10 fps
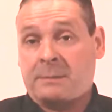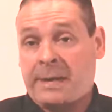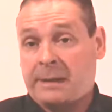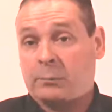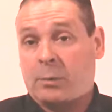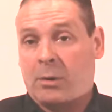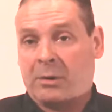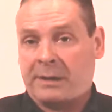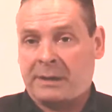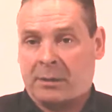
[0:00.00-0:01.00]
hill
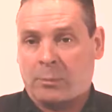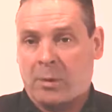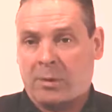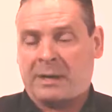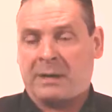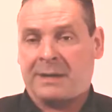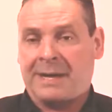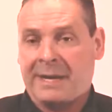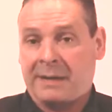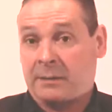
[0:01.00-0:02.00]
walking or walking on
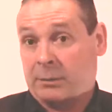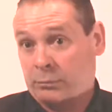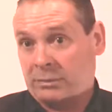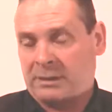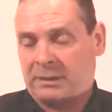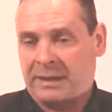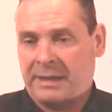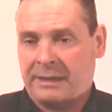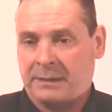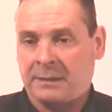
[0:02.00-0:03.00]
a hill or running on a
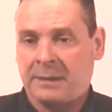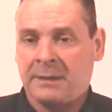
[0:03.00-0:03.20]
hill,